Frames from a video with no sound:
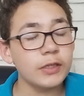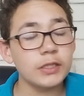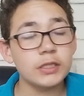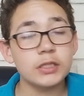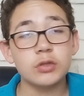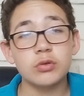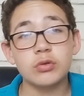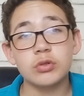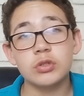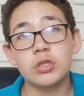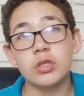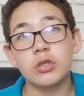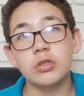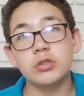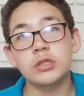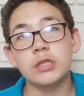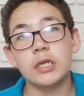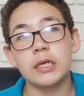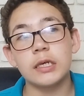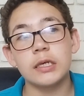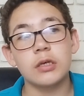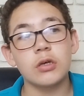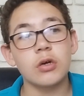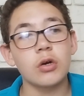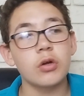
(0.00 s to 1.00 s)
first result
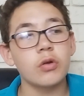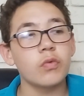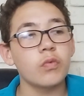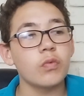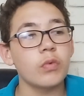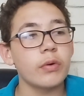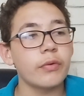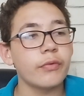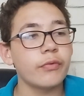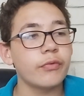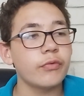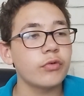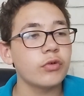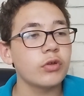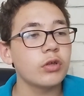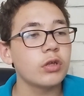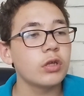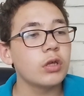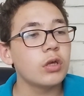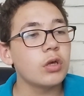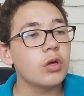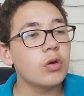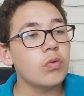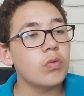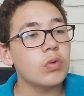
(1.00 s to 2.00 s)
I'd gone with
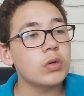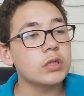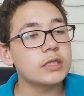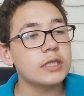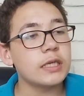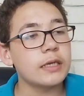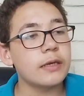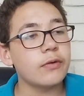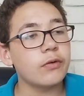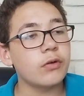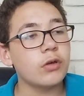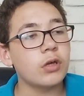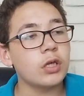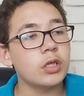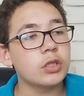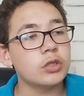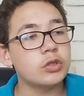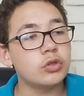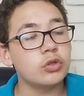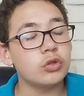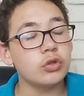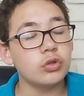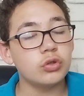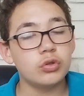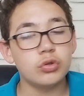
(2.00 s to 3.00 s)
was a
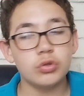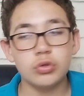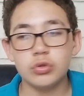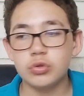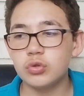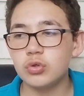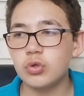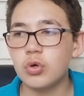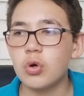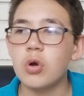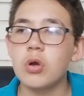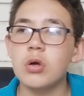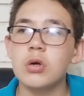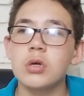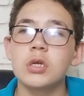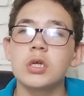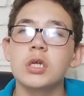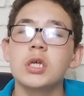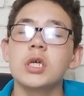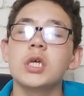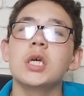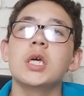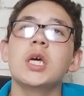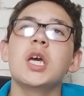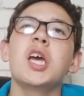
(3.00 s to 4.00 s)
2-2 draw.
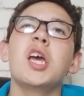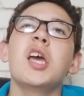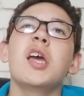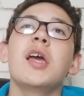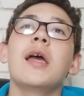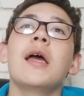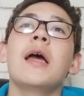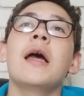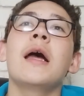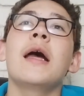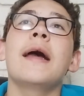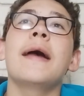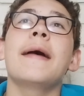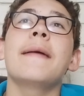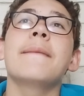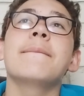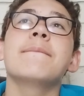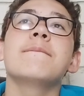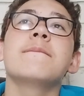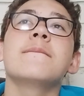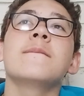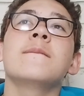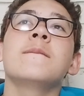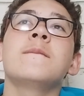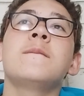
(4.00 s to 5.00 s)

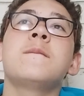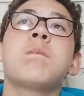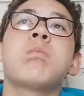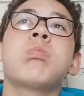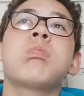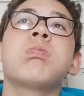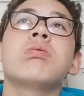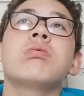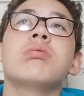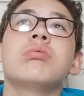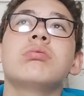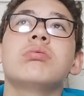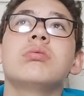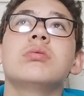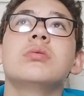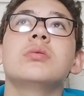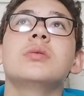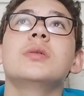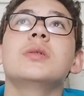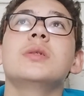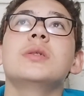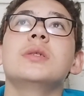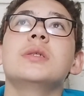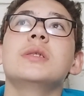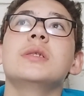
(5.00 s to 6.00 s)

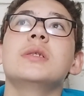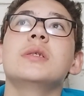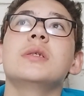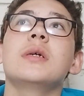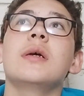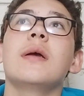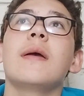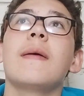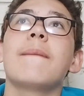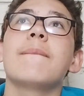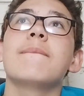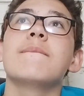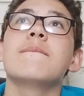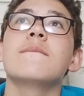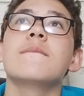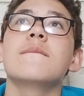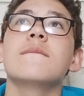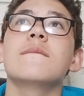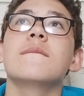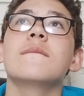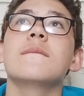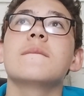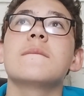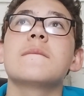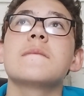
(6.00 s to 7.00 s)

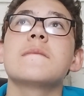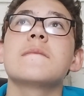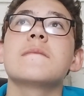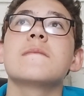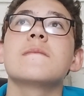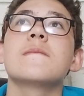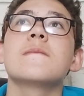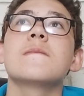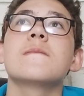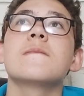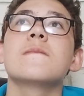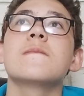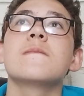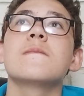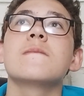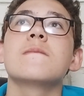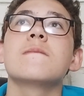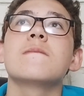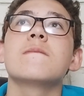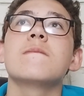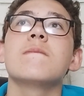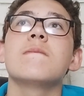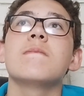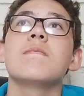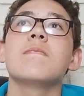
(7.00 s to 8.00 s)

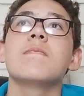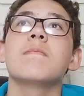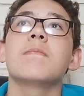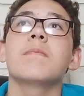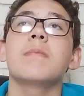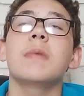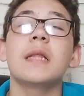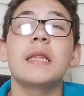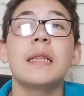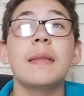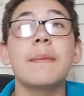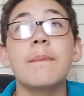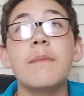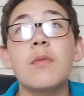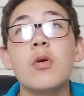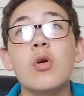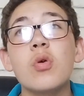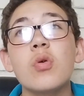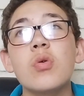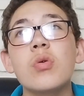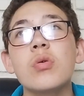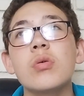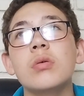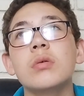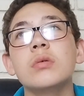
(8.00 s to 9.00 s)
But the
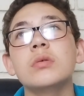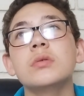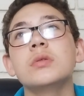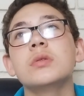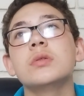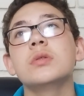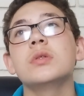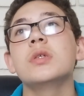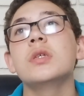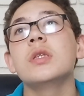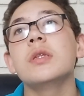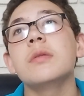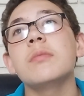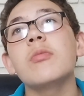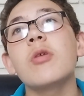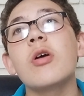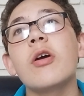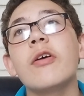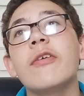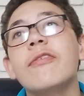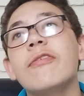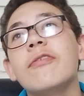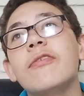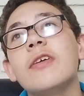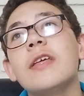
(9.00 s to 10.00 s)
more
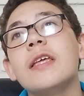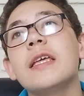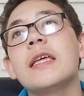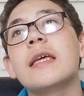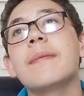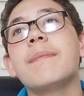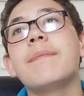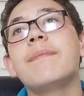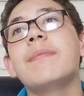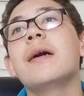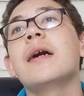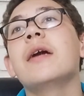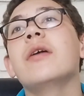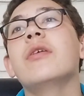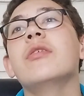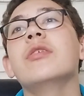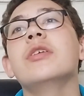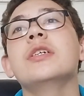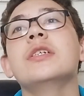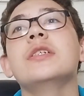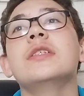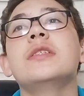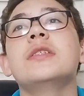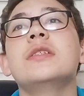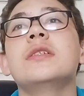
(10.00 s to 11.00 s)
I think about
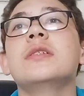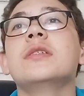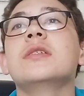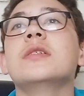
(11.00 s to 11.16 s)
it,